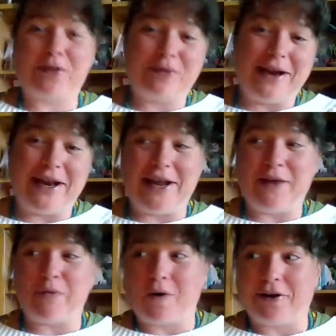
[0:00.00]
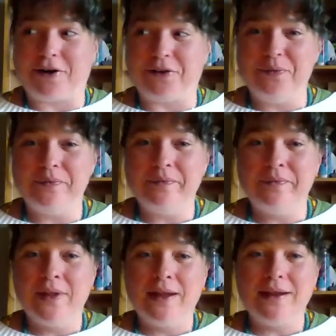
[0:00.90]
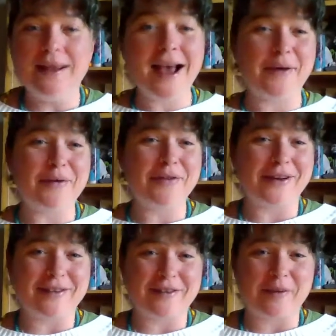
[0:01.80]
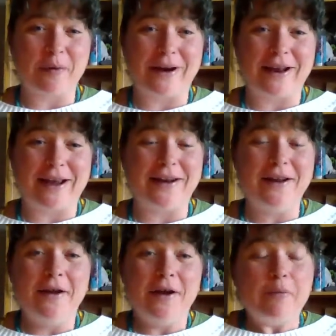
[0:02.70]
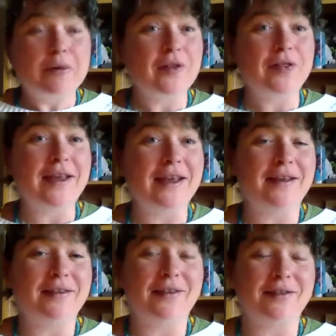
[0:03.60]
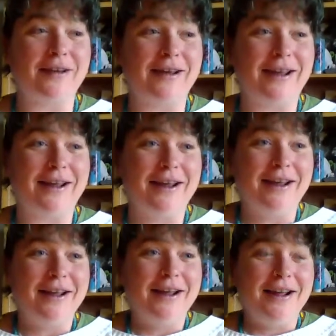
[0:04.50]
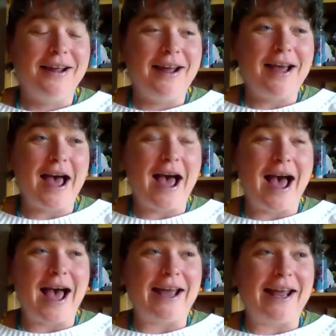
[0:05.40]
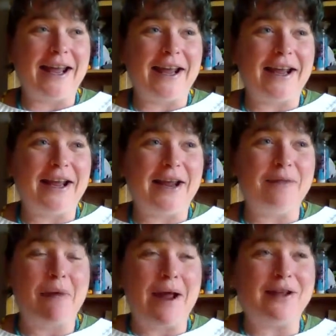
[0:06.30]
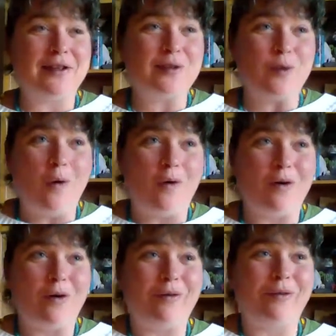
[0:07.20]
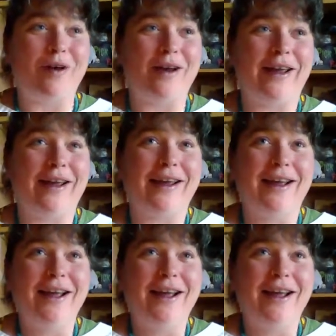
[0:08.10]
3D world, yeah, I was like disappointed. But the thing is like, in my soul, like,